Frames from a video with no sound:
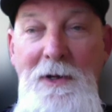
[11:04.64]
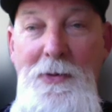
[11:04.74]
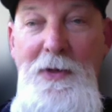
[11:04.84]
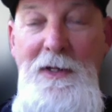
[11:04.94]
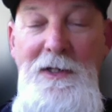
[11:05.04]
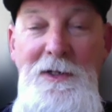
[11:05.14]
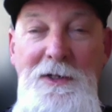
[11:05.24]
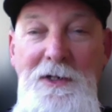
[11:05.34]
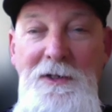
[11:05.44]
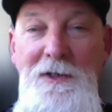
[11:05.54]
don't think that
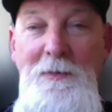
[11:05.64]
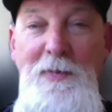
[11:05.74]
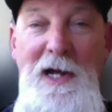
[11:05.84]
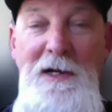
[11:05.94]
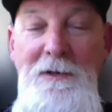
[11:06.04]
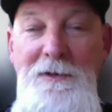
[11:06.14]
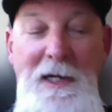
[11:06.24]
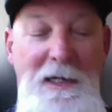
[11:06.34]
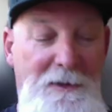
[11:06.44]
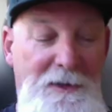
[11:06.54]
just because they're bikers,
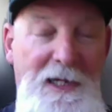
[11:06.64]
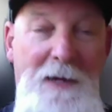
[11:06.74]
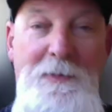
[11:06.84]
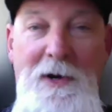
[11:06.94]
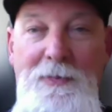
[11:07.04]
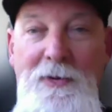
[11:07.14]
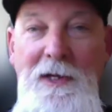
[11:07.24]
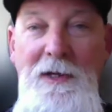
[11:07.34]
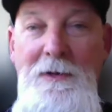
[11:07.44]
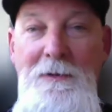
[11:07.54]
they didn't step up with
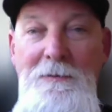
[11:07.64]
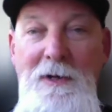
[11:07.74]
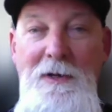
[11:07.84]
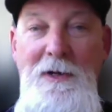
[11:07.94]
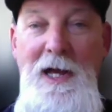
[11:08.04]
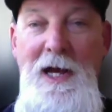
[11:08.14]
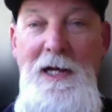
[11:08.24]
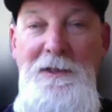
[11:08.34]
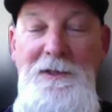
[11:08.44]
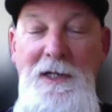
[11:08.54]
the other
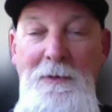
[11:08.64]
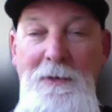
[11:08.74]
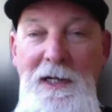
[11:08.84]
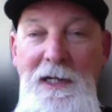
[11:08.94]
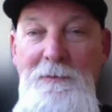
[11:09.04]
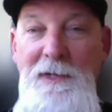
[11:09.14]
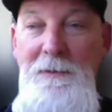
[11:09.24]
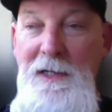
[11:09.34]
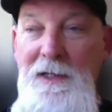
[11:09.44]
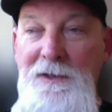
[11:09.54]
guys when need be,
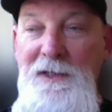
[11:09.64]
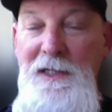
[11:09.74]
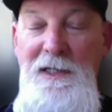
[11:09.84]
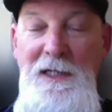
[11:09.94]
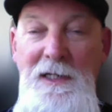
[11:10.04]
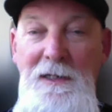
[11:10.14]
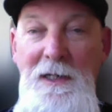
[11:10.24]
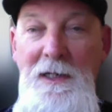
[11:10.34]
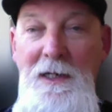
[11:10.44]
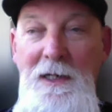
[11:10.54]
because they did.
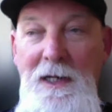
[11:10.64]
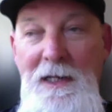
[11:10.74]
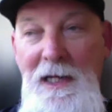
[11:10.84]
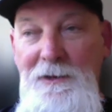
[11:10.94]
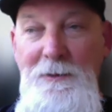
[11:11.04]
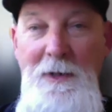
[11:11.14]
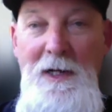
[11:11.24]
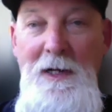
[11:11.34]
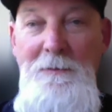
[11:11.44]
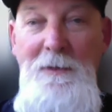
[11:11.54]
And that's
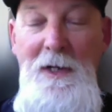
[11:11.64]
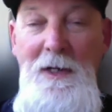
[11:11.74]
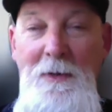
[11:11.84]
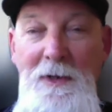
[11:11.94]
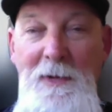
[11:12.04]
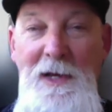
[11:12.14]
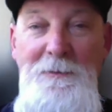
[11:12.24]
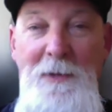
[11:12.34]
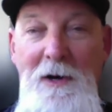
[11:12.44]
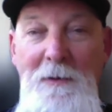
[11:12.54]
what the
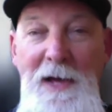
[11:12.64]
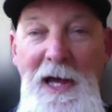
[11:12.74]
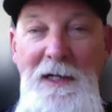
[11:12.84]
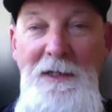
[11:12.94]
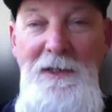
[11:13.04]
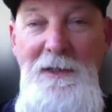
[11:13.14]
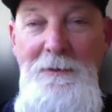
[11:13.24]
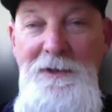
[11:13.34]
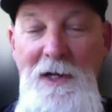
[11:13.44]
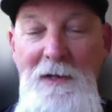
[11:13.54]
baseball bat incident
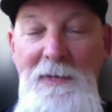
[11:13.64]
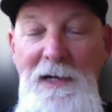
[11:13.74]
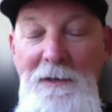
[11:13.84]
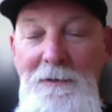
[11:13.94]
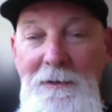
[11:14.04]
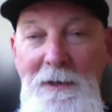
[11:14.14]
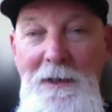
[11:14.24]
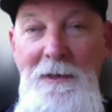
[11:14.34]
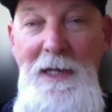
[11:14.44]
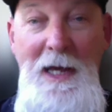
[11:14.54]
was all about.
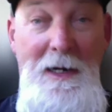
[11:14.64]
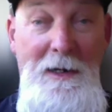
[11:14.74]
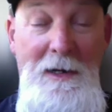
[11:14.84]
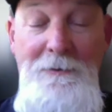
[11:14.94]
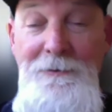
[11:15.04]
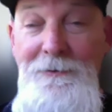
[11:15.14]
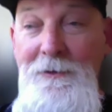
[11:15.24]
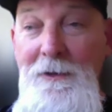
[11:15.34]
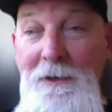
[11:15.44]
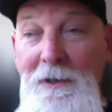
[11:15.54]
They had enough.
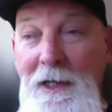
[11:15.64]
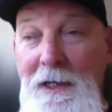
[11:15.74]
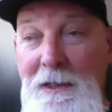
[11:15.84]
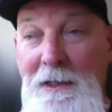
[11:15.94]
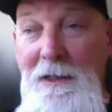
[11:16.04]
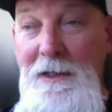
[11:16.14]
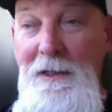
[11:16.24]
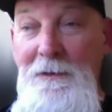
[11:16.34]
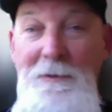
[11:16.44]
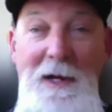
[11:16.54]
And
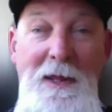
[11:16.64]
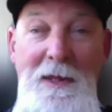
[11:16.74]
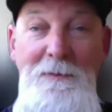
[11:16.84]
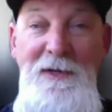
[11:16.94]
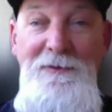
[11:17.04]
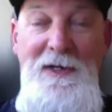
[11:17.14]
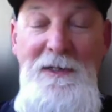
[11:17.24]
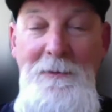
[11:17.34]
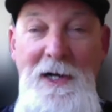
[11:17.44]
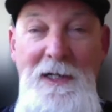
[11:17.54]
rather than be
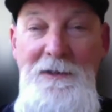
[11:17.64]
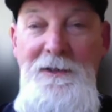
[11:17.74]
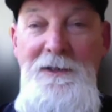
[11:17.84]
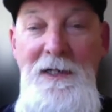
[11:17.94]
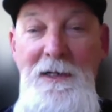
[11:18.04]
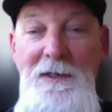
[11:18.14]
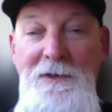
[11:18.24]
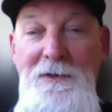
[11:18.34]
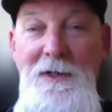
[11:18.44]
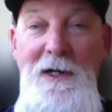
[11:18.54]
victimized, they
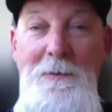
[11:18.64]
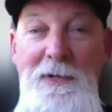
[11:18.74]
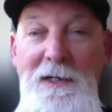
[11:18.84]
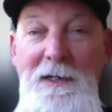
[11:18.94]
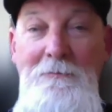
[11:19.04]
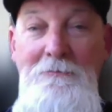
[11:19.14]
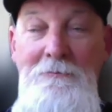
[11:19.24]
stood up. And